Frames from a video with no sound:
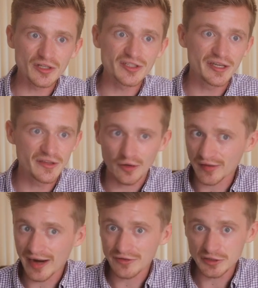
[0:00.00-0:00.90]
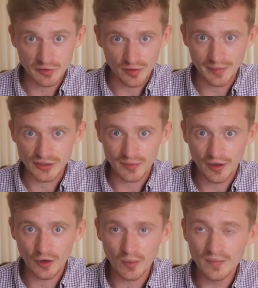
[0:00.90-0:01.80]
let's say, you know, the average three bedroom
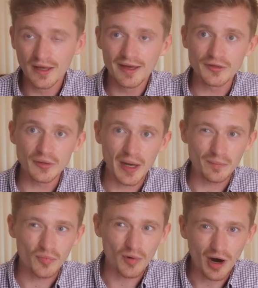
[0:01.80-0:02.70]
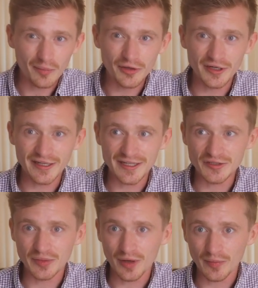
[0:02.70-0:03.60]
home, you, I'm probably going to
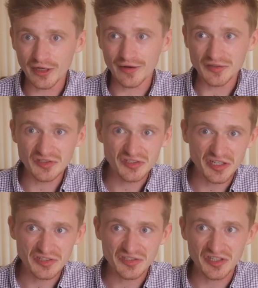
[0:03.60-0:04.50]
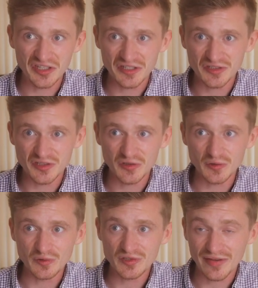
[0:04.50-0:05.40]
guess you can probably get around sixteen
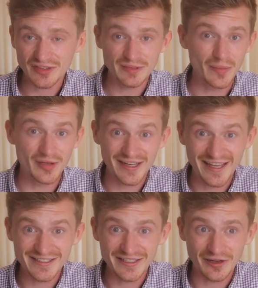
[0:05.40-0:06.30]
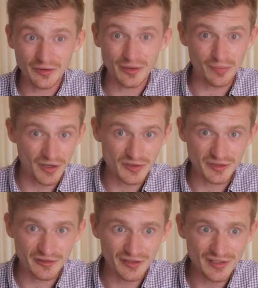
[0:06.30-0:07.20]
to seventeen, maybe eighteen hundred plus
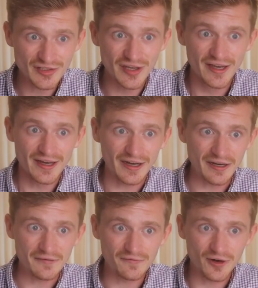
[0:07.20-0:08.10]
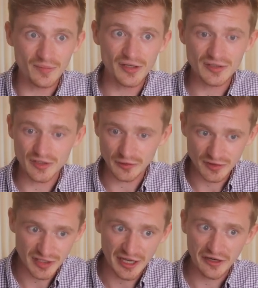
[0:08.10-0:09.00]
utilities uh, from these, you know,
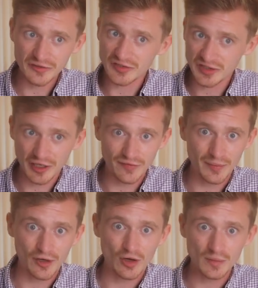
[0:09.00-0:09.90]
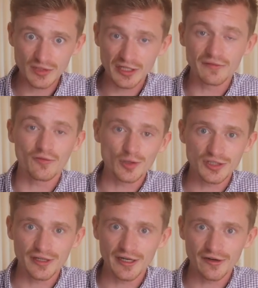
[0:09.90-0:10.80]
standard single family homes in the
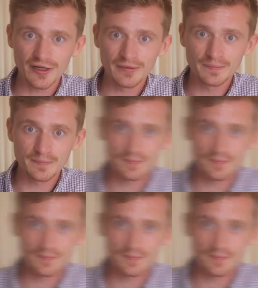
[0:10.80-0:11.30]
Forest Glade area.